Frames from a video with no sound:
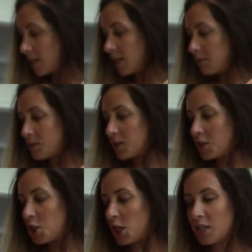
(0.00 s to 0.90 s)
And I'm just
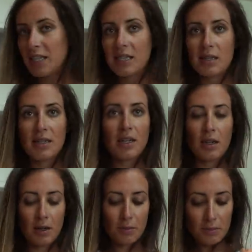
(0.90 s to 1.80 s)
gonna chunk these in
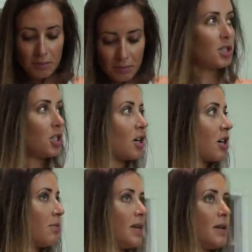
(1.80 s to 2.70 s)
here, chunk
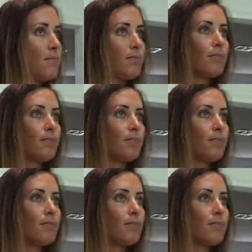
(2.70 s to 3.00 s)
them in.